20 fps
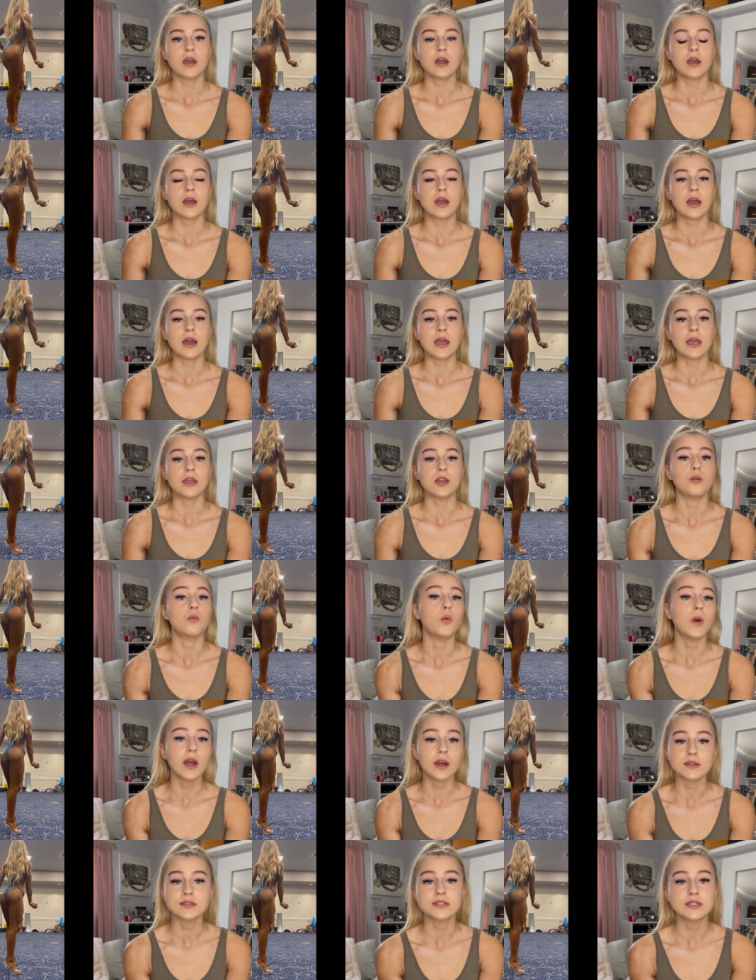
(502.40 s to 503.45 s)
I
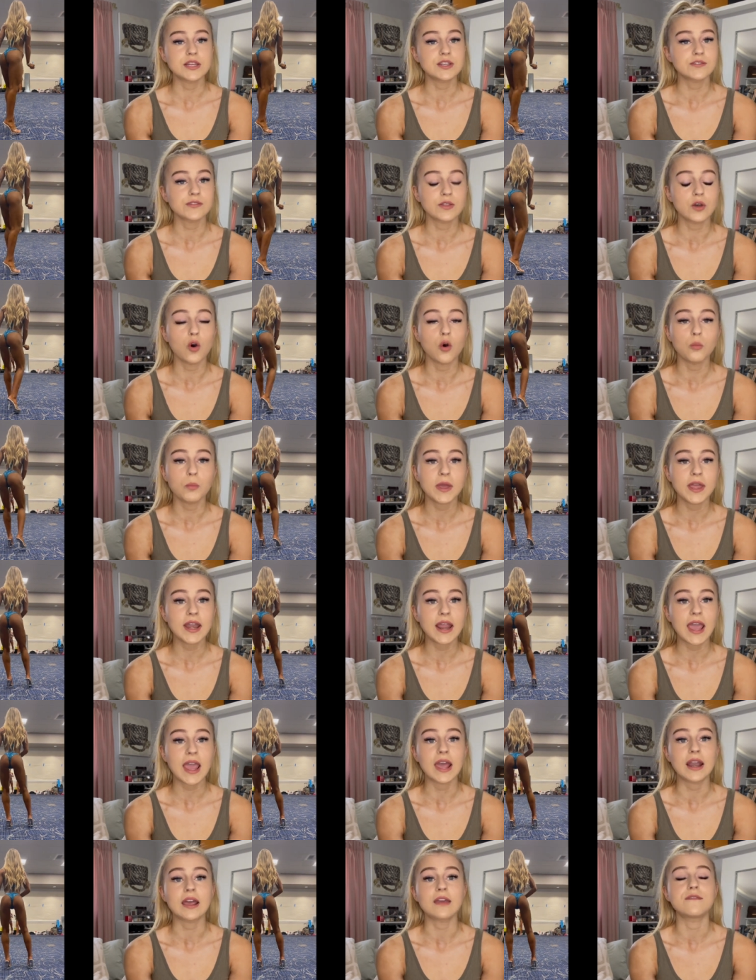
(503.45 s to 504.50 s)
went on stage for the open
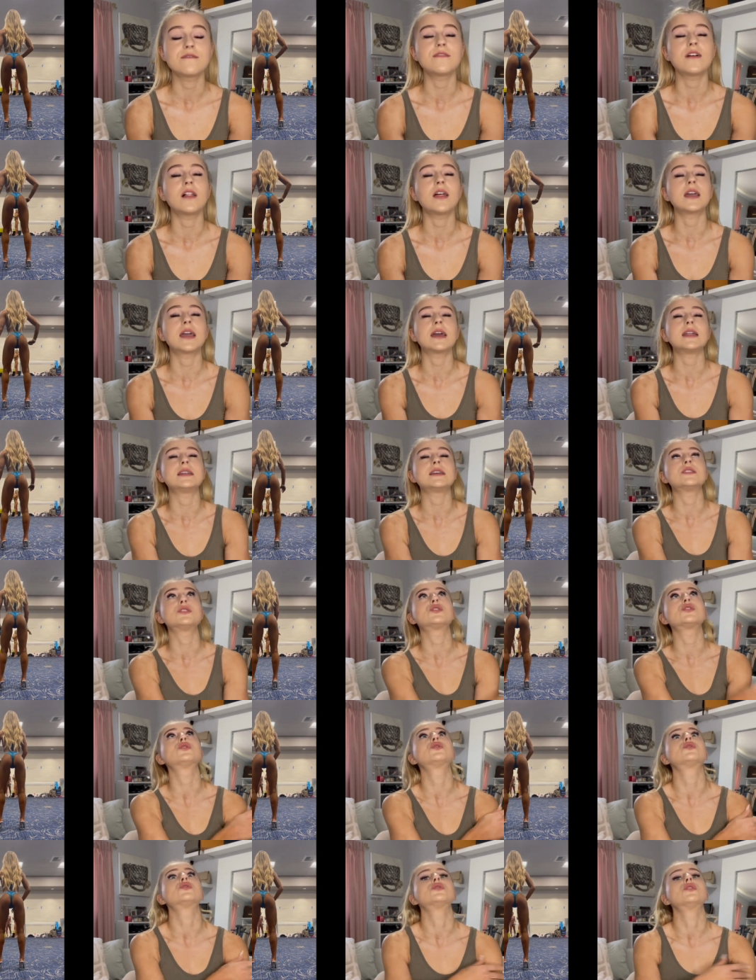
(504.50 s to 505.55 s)
and I felt like I did
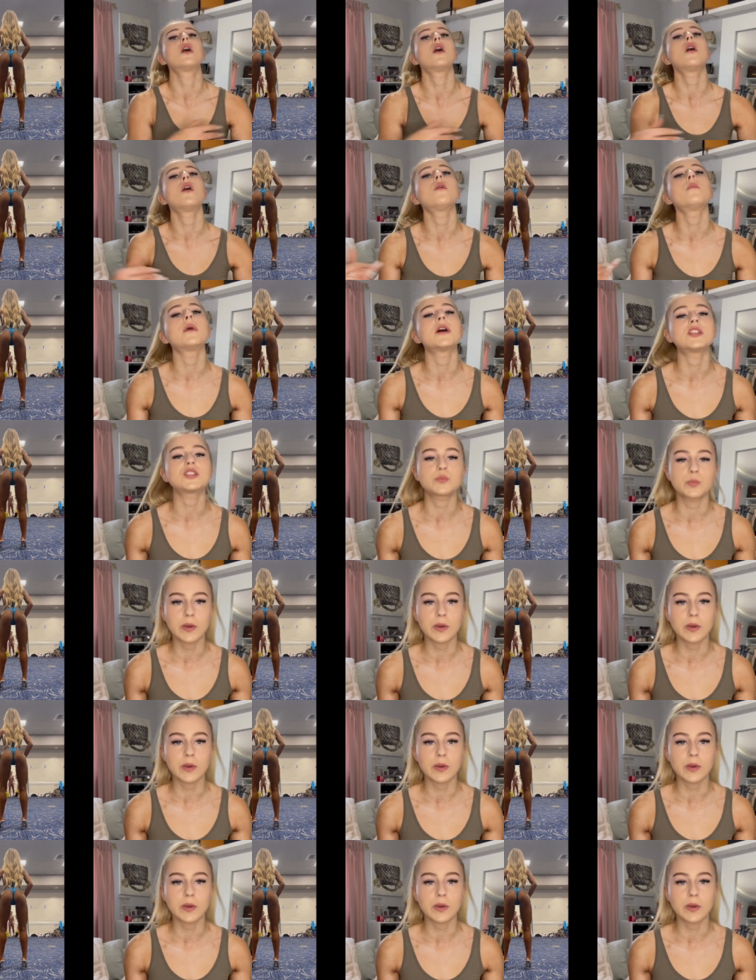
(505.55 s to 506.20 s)
so much